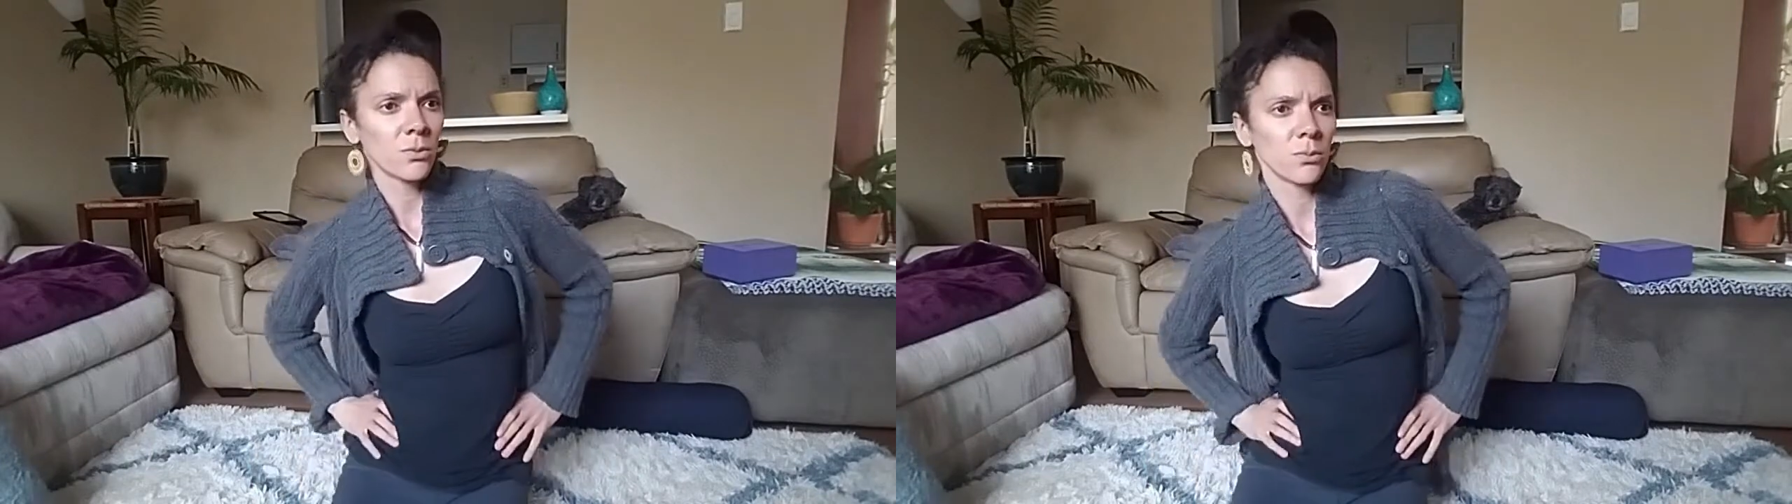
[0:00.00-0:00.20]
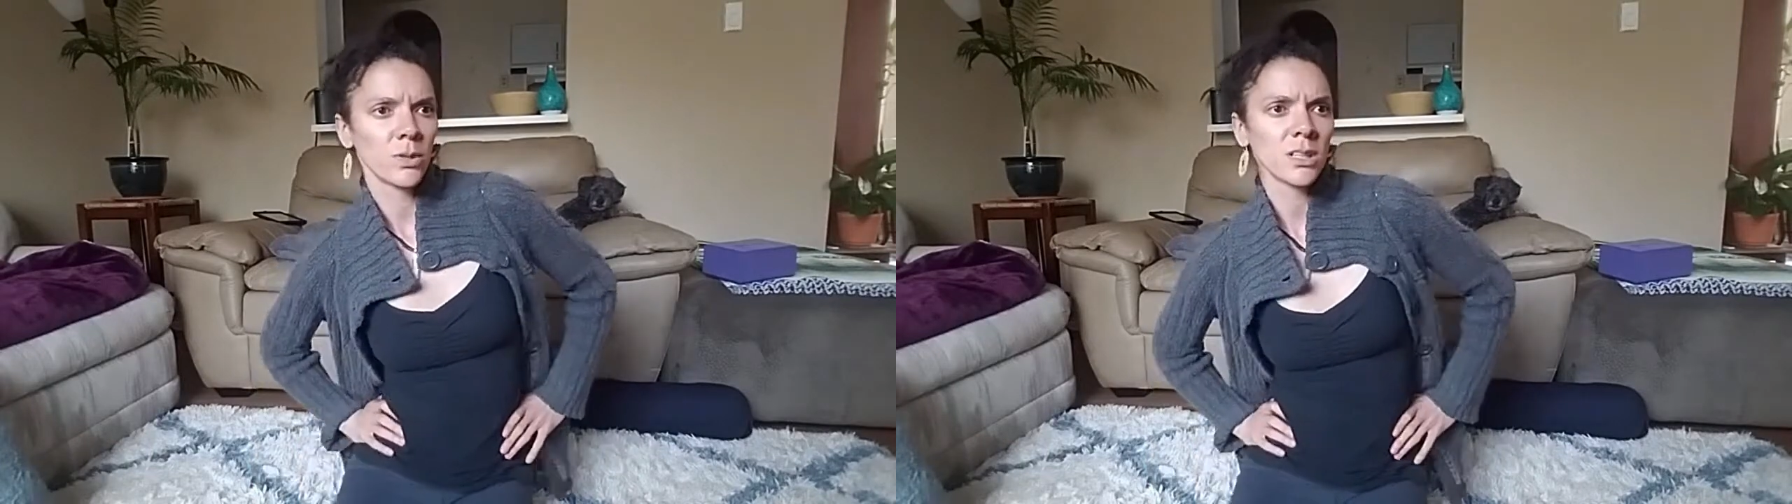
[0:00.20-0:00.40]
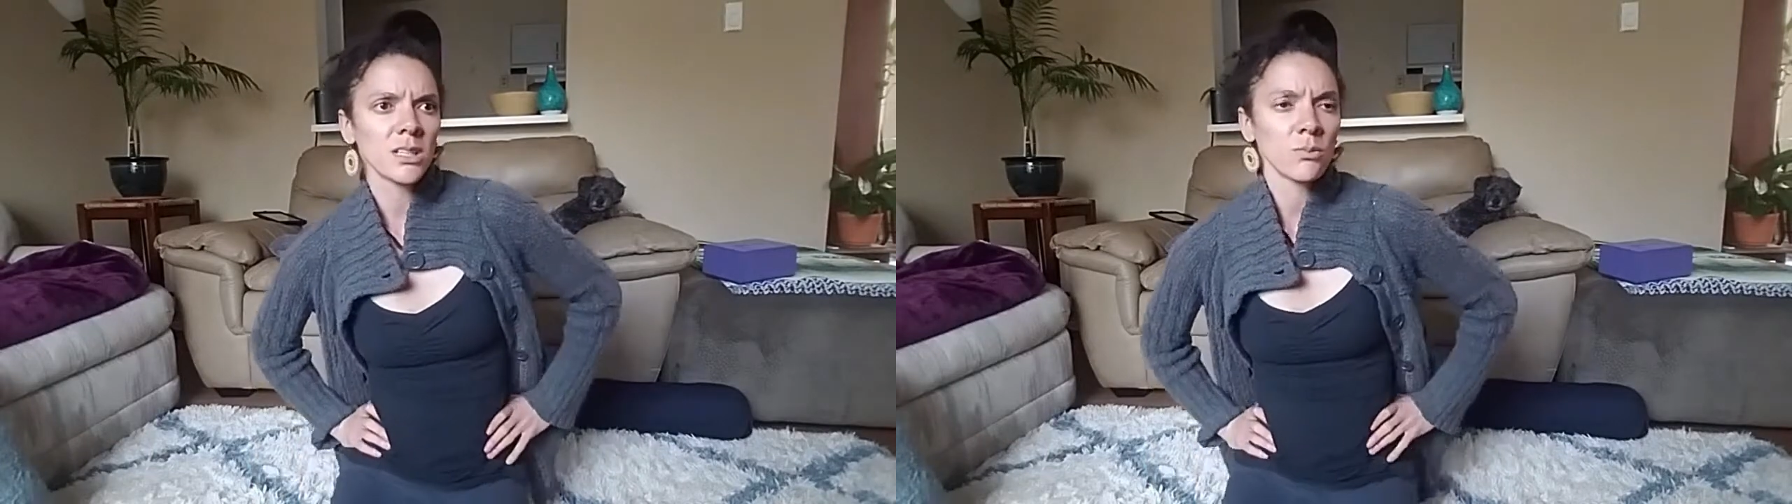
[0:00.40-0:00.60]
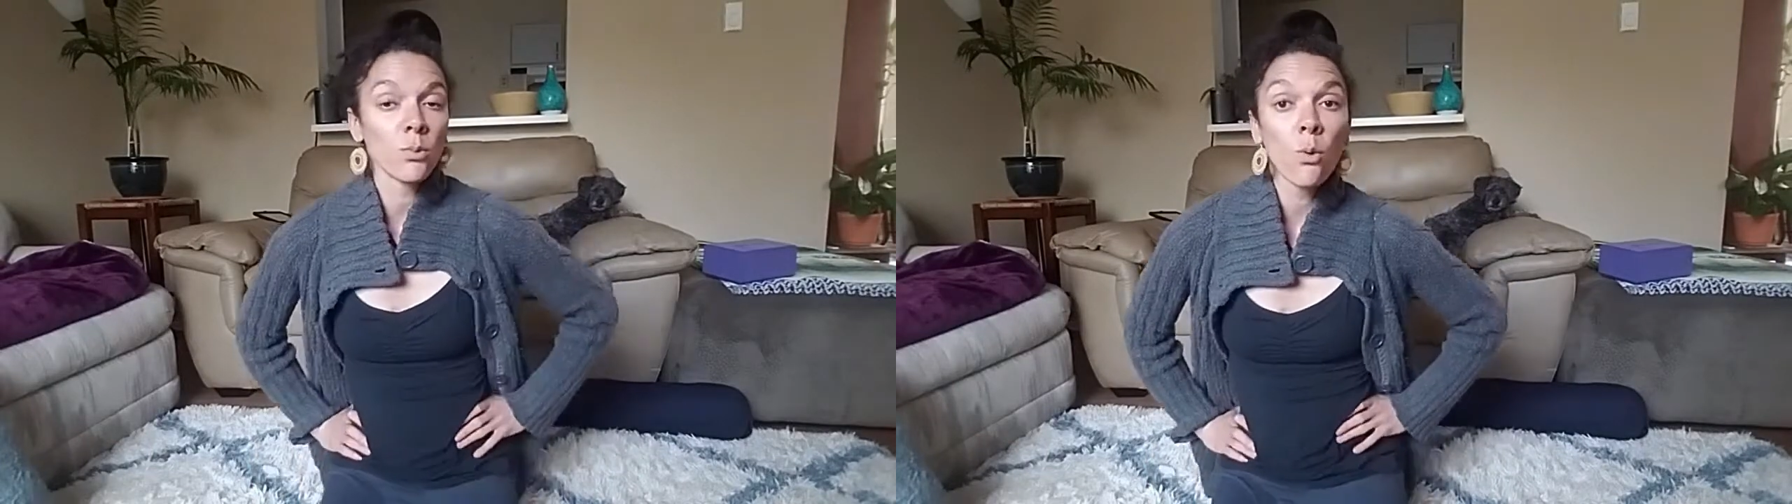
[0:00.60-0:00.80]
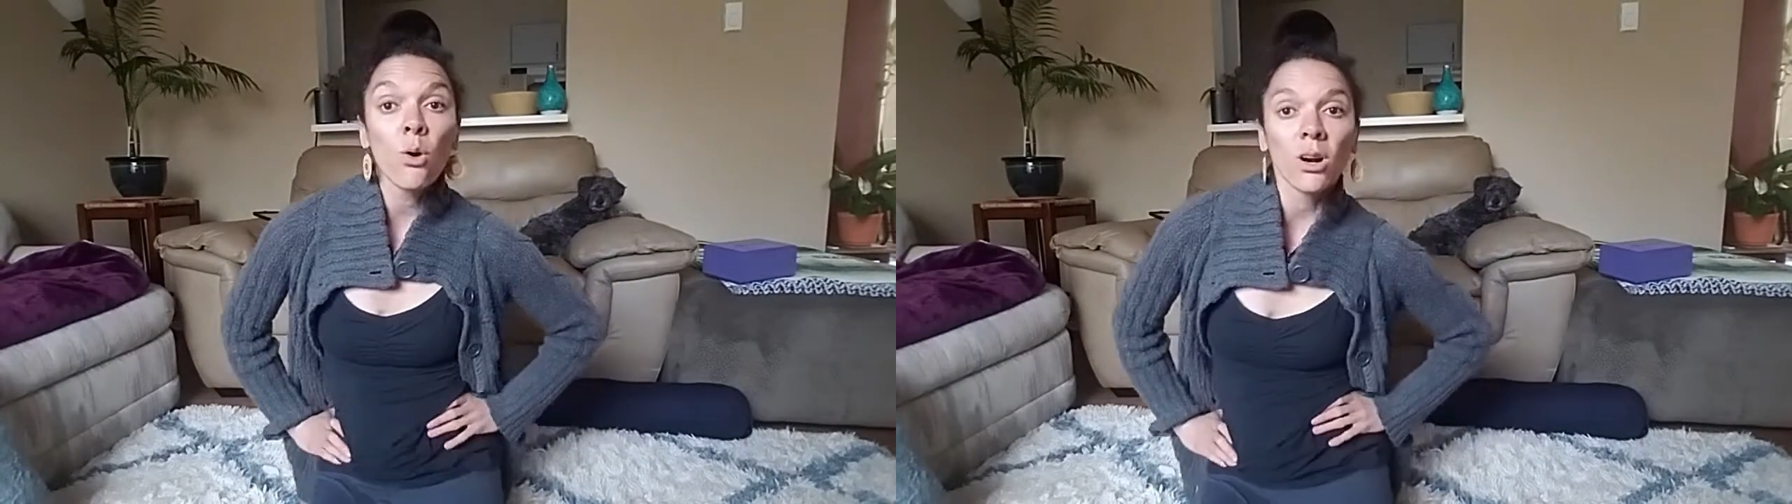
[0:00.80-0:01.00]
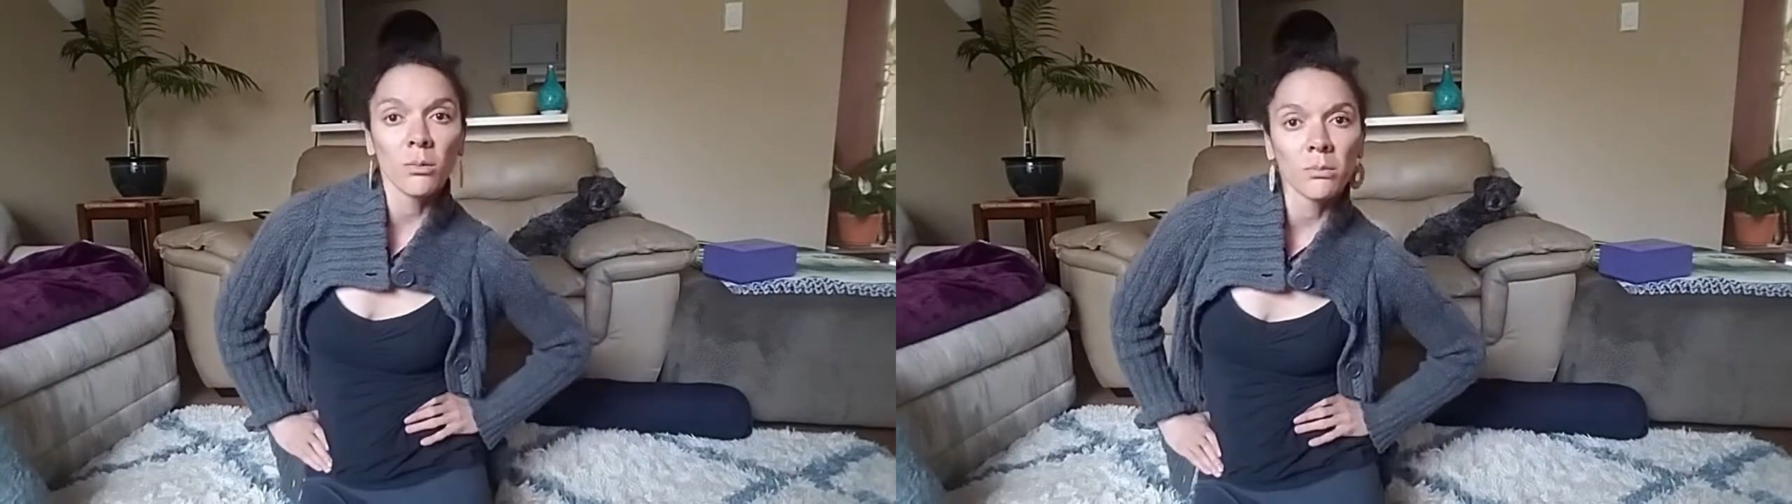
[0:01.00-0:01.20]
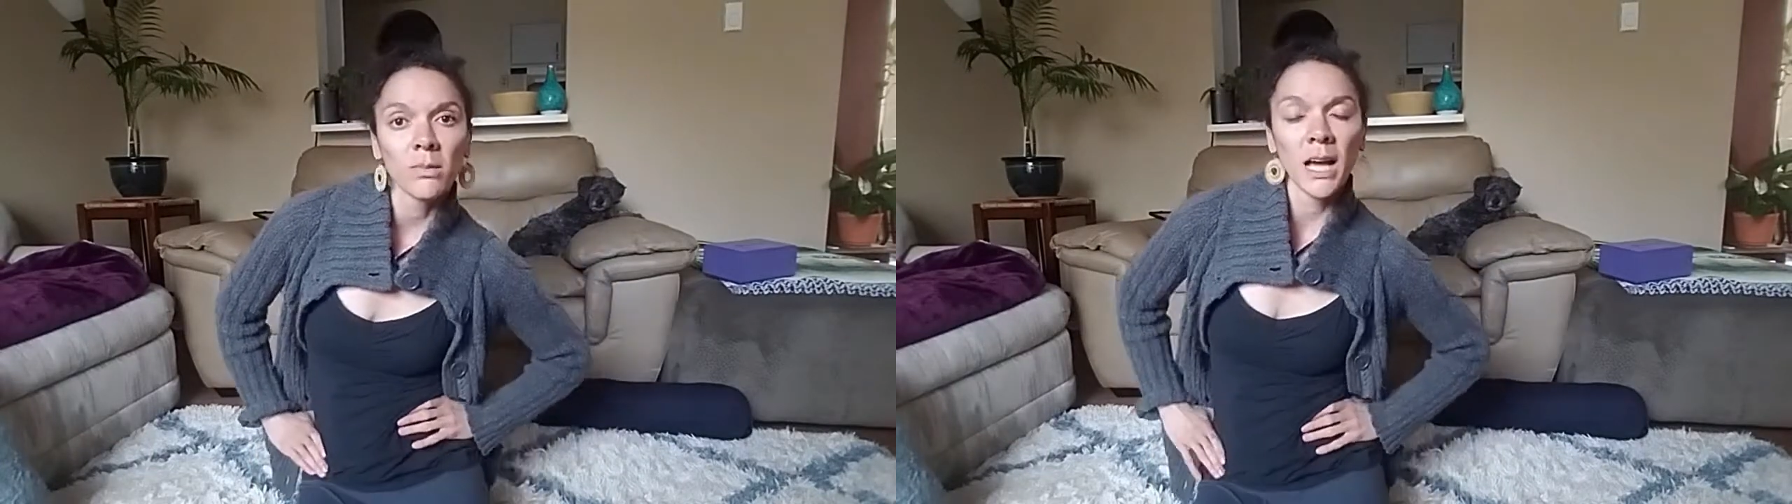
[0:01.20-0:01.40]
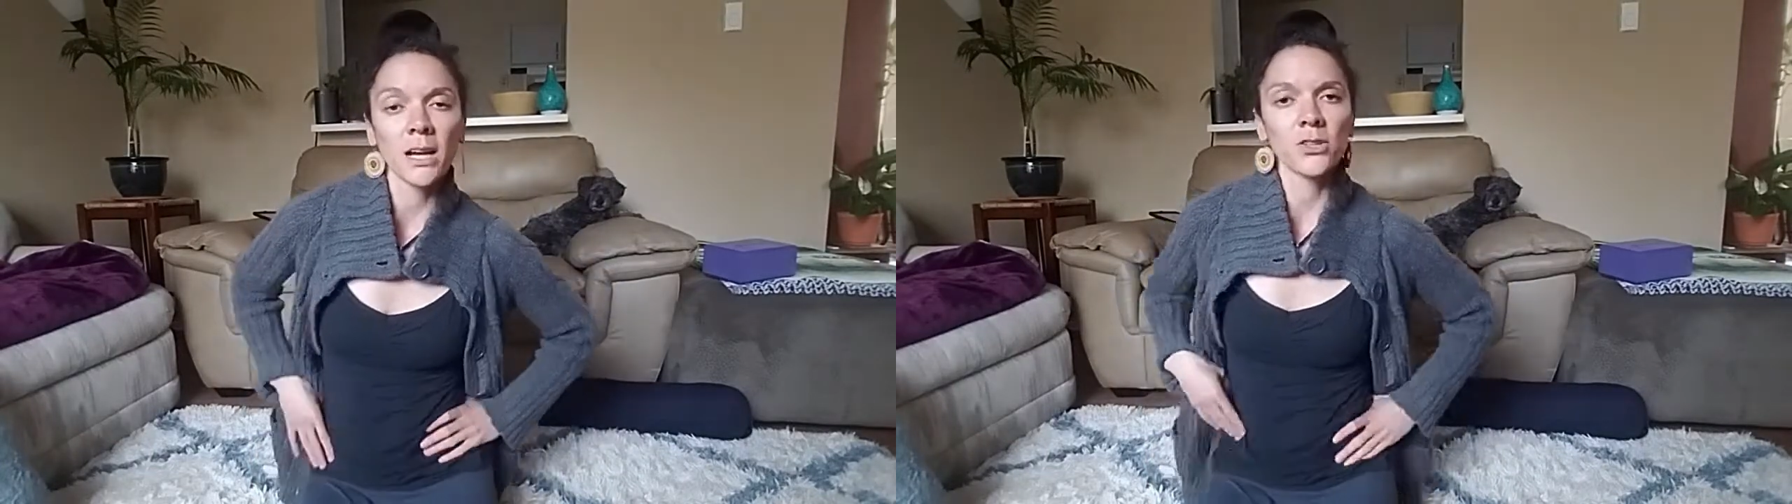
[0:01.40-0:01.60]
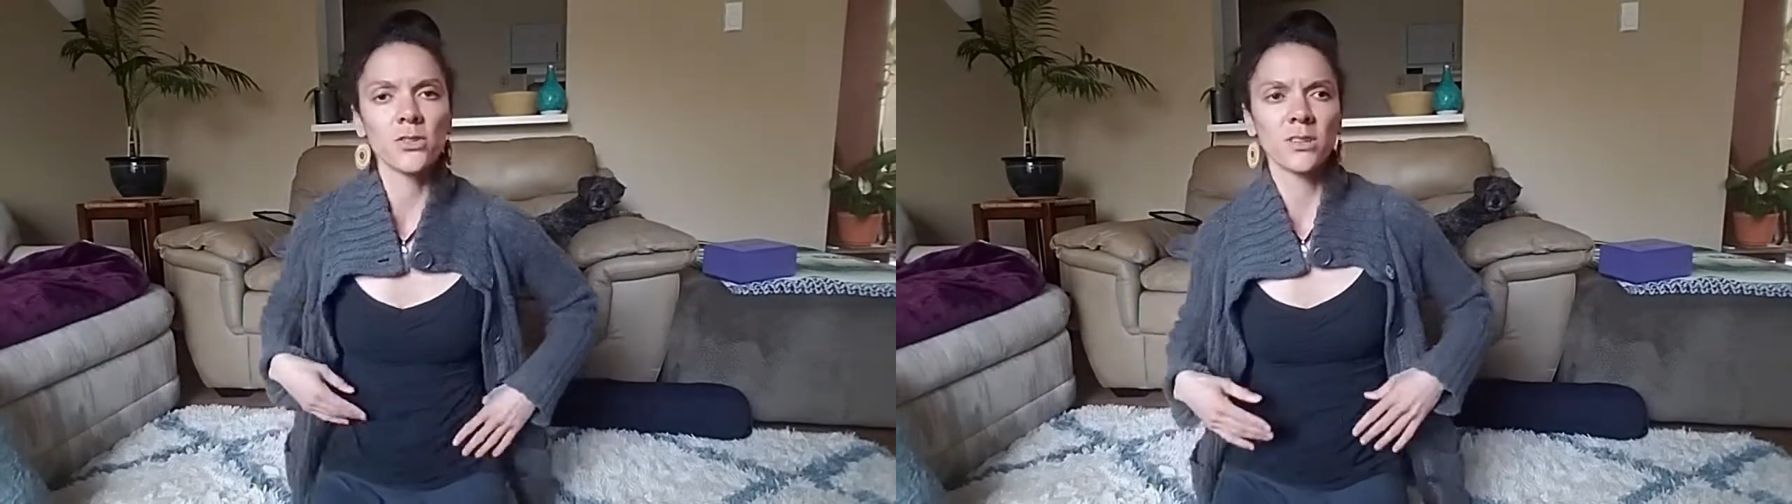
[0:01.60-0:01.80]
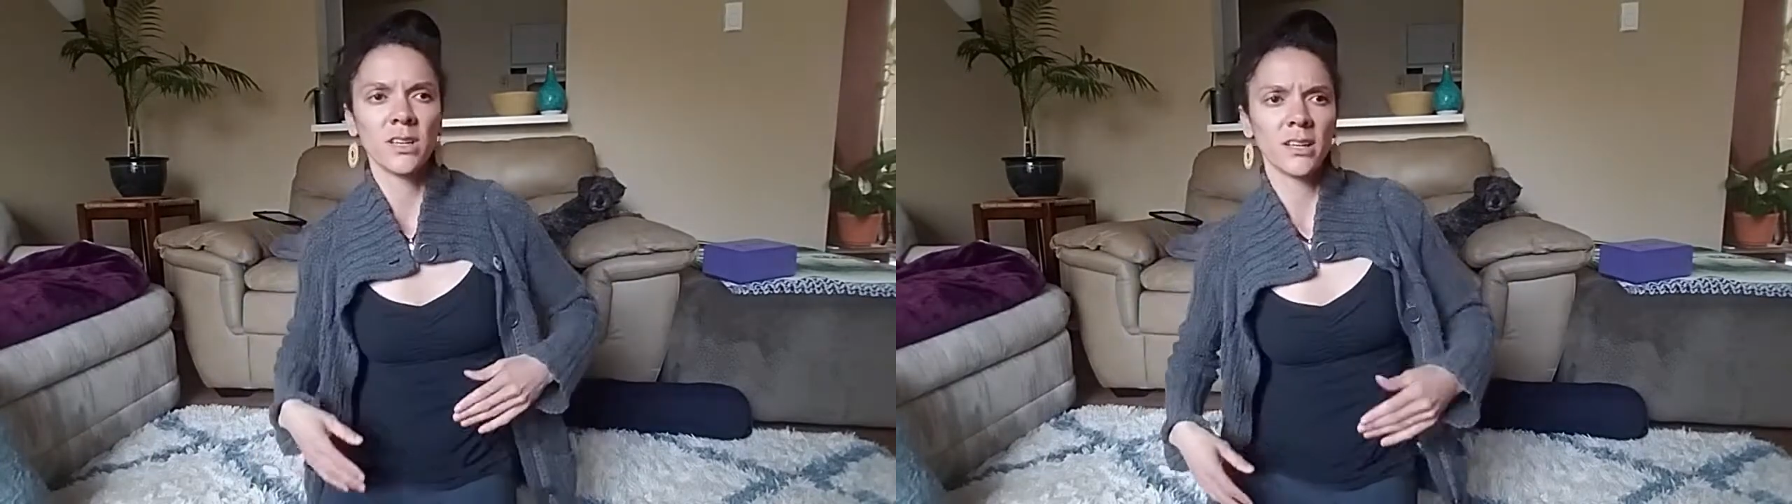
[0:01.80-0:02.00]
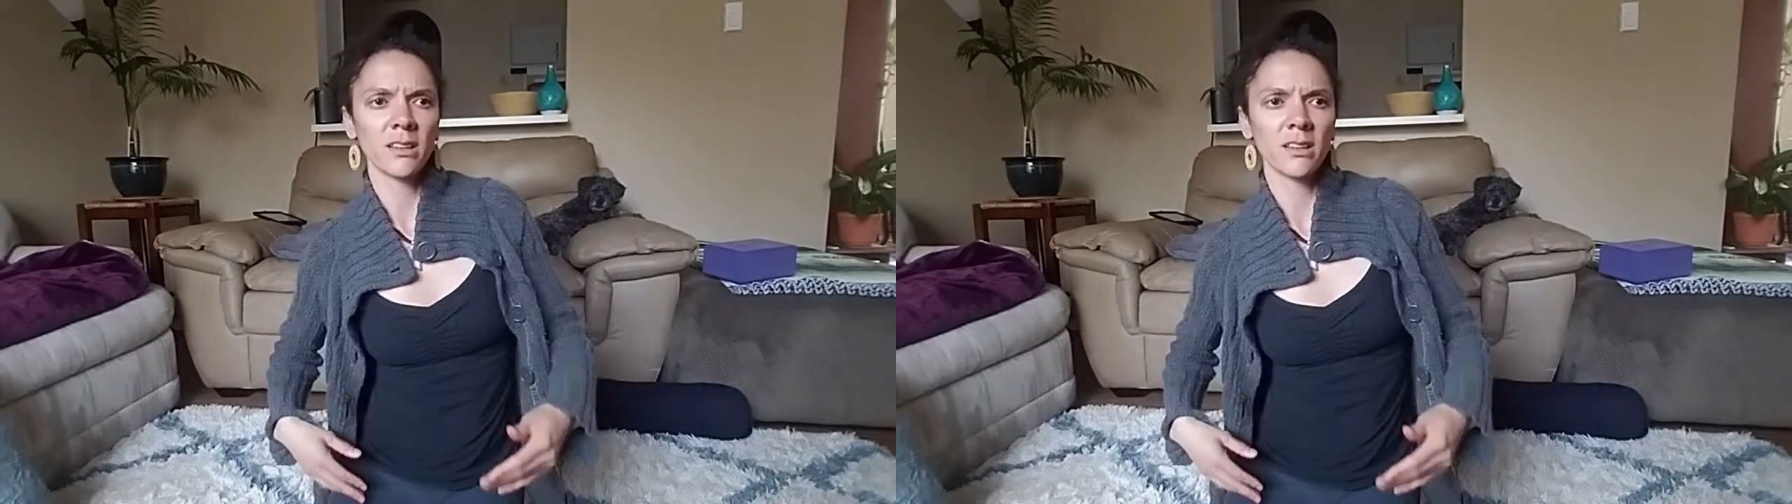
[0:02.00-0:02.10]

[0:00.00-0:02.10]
really warm, actually.